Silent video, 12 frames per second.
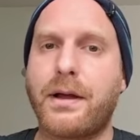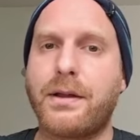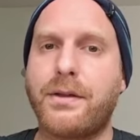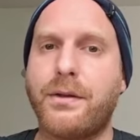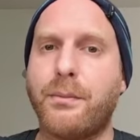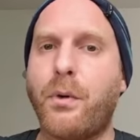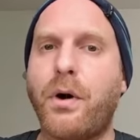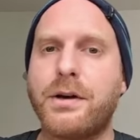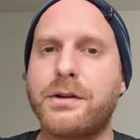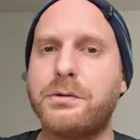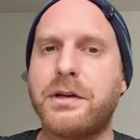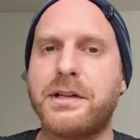the more
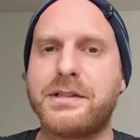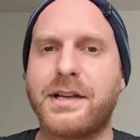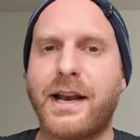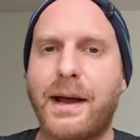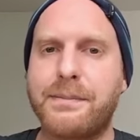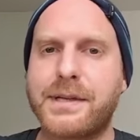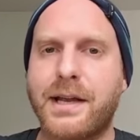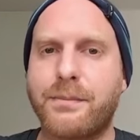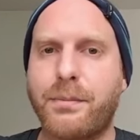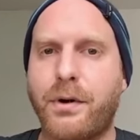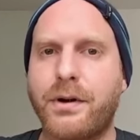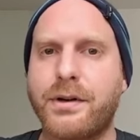toolkits and apps get
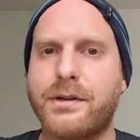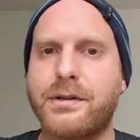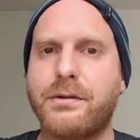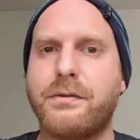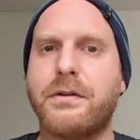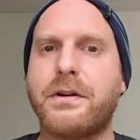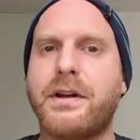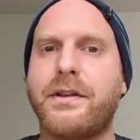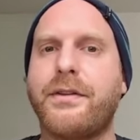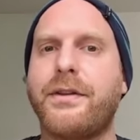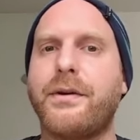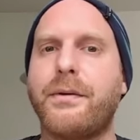ported to
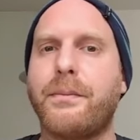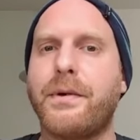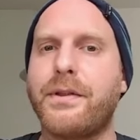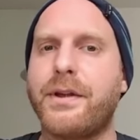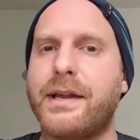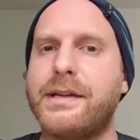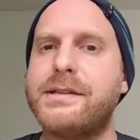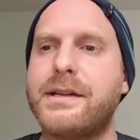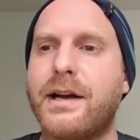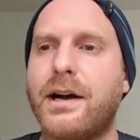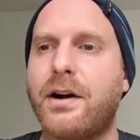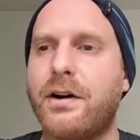Vulkan, the
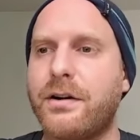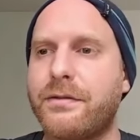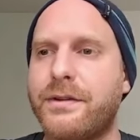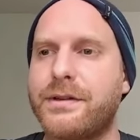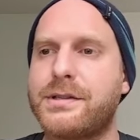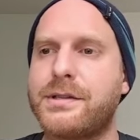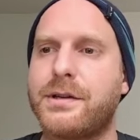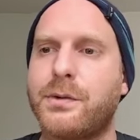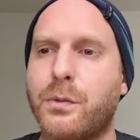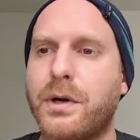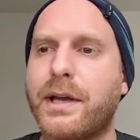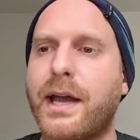easier all of this
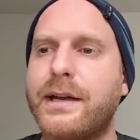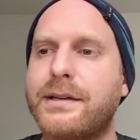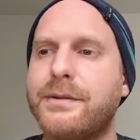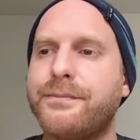will get.